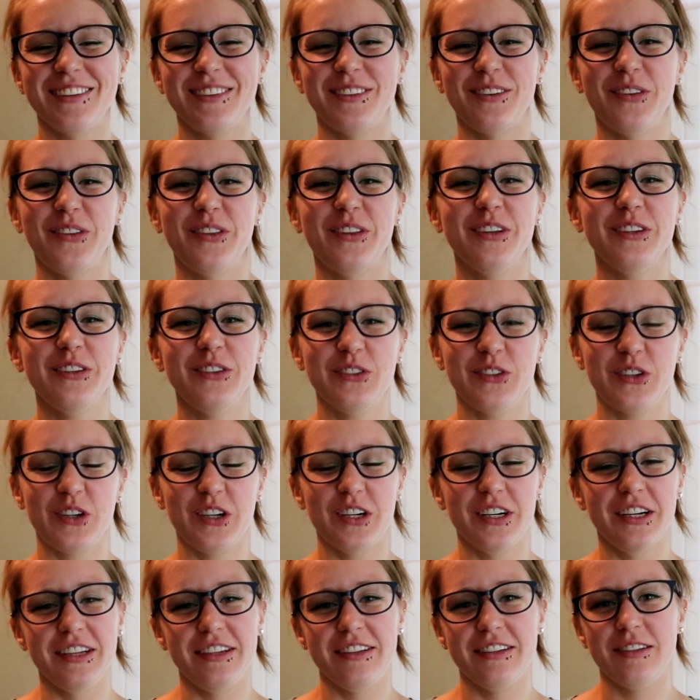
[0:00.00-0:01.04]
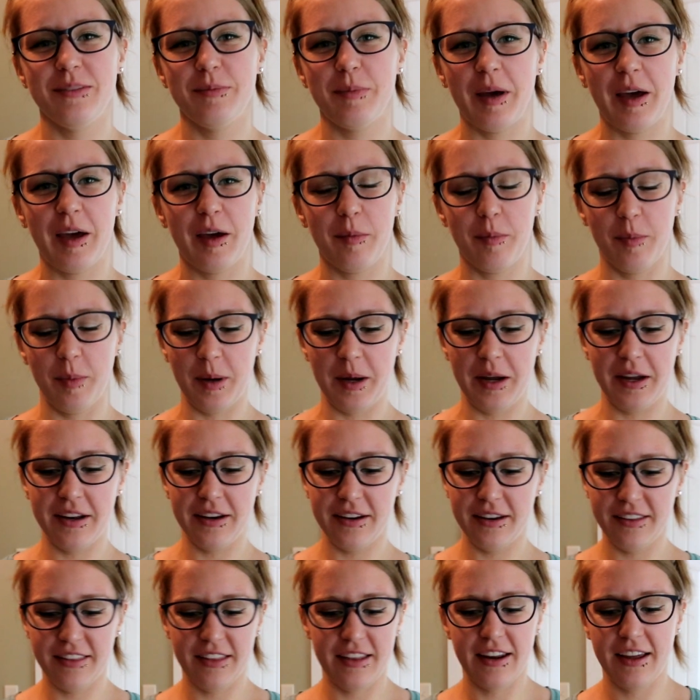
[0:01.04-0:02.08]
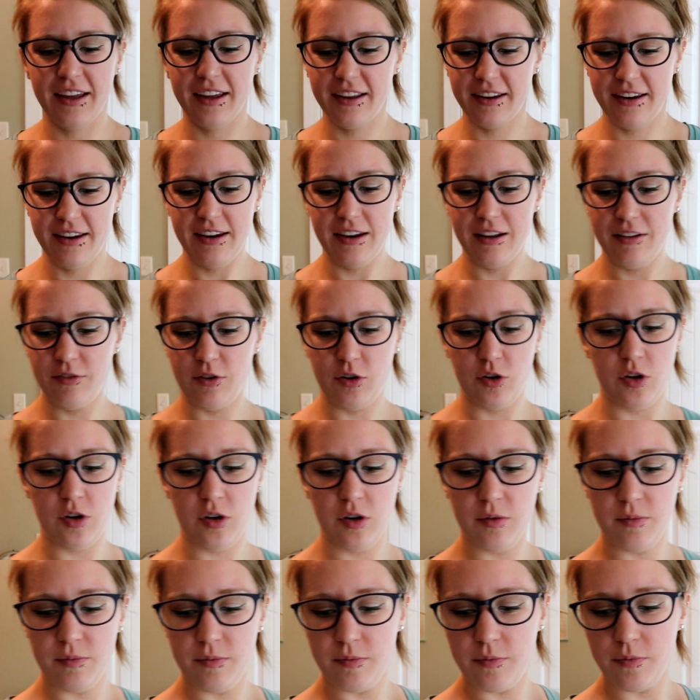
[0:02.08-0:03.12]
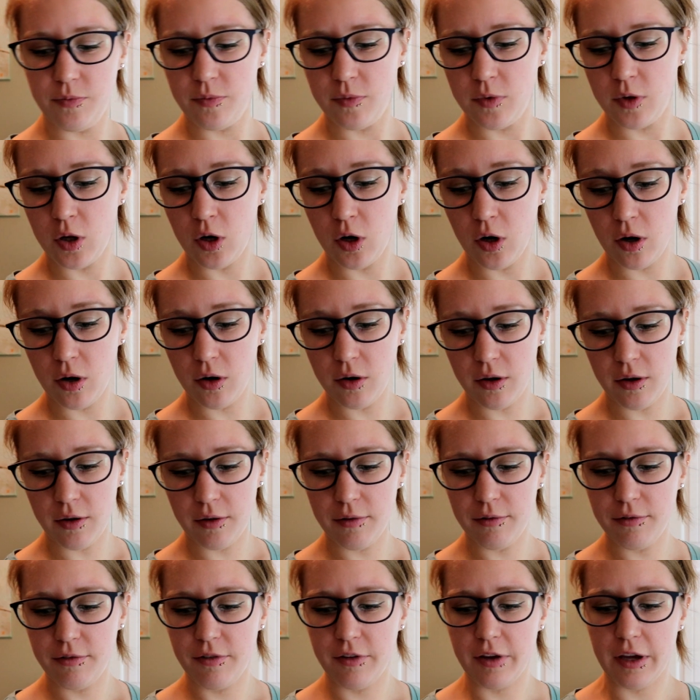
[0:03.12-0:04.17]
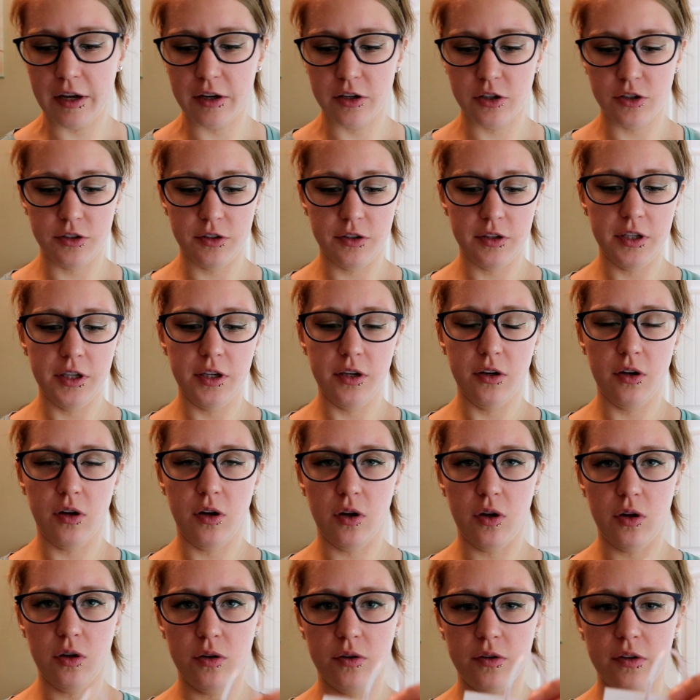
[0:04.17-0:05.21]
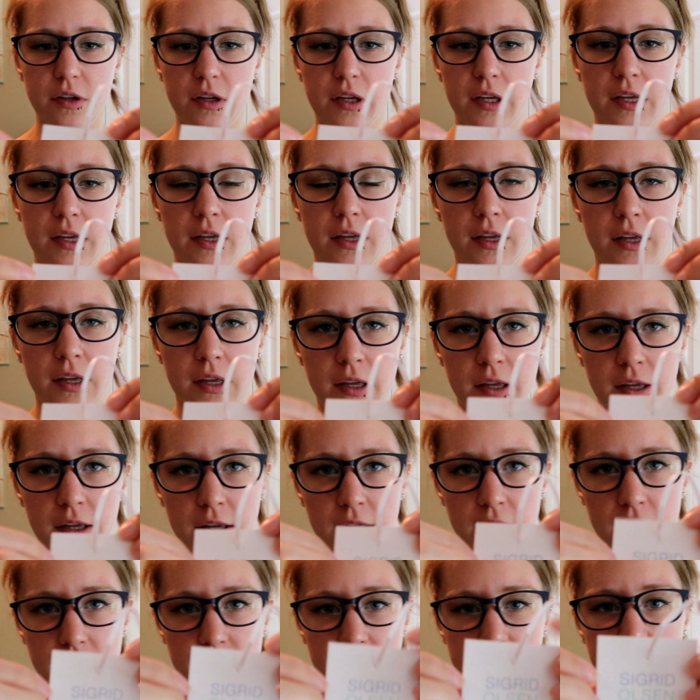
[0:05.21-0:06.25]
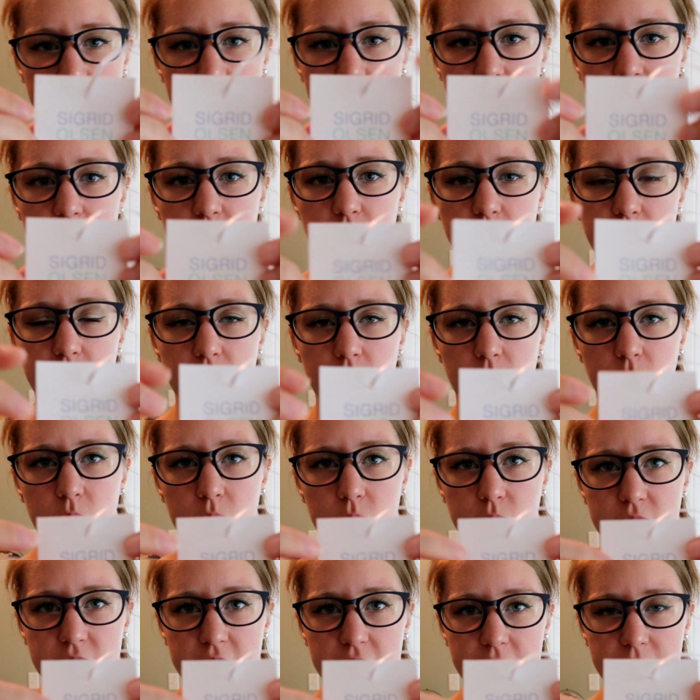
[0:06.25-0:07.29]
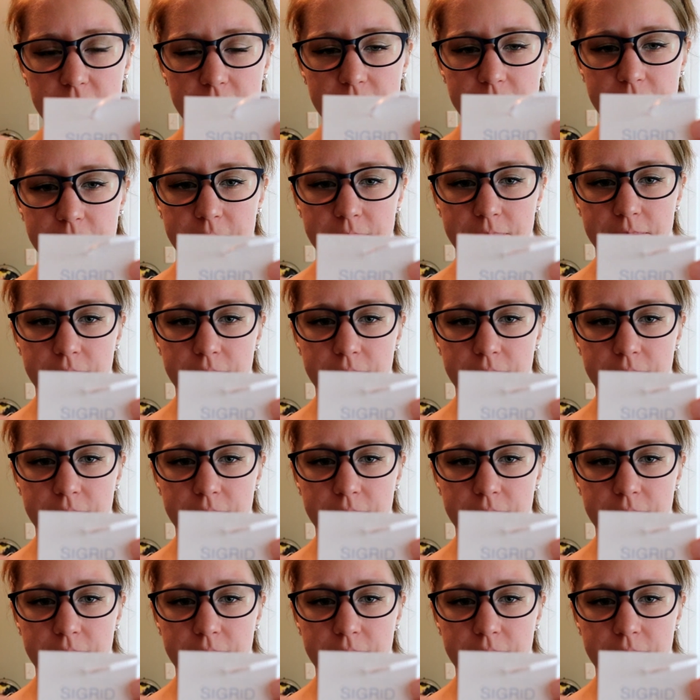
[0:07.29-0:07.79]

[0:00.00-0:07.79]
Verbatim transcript: so this shirt is by a brand that I had never heard of, actually, called Sigrid Olson.